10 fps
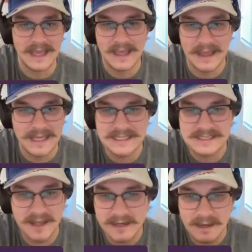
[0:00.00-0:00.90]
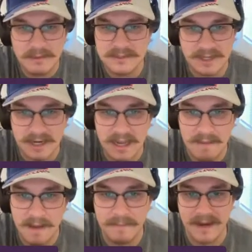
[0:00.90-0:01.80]
Like his slug numbers are going to
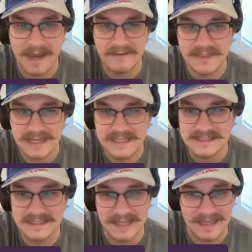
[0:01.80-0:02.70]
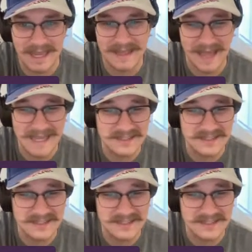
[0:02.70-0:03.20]
come up, but I don't think last